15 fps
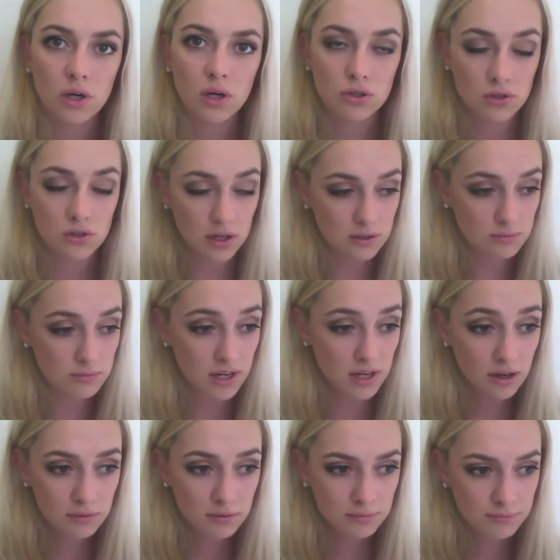I tracked him
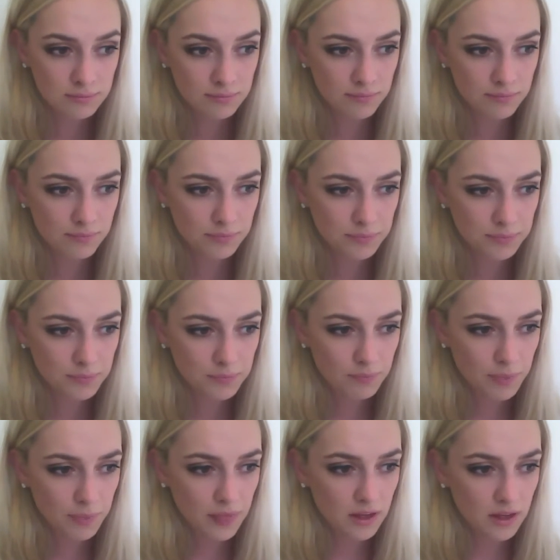down,
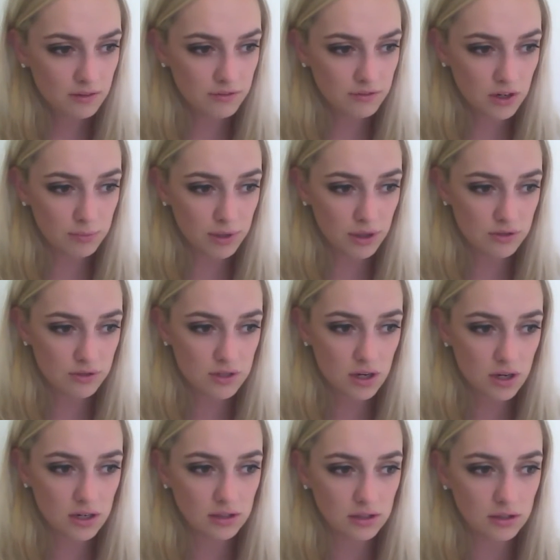found him
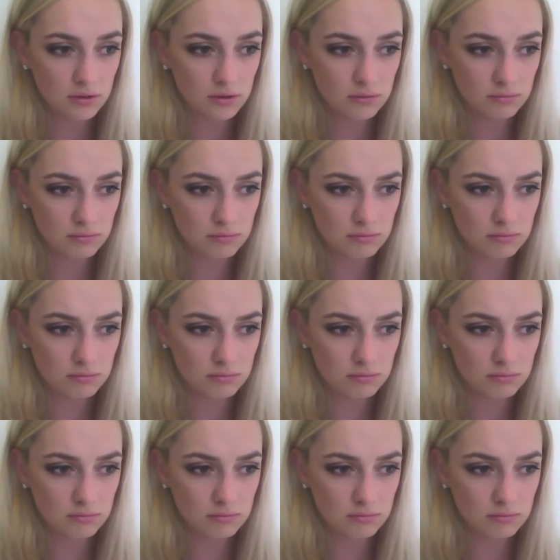outside a little